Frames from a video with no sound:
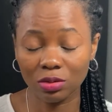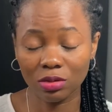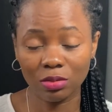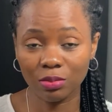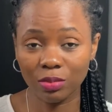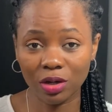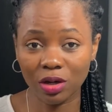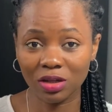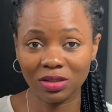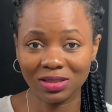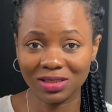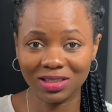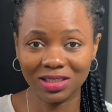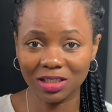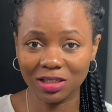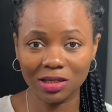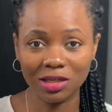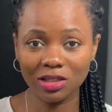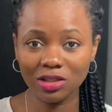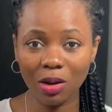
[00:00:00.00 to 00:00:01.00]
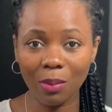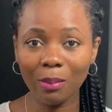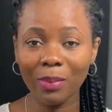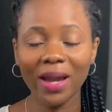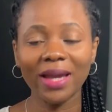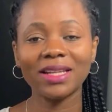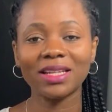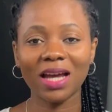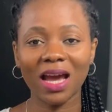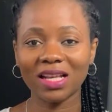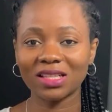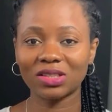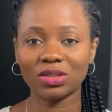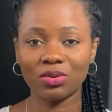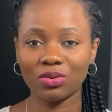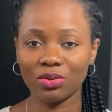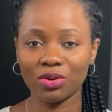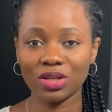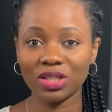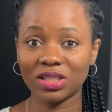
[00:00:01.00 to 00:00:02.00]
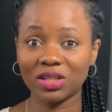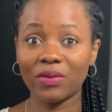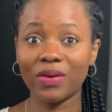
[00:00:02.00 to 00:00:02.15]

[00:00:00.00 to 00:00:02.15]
because your mind is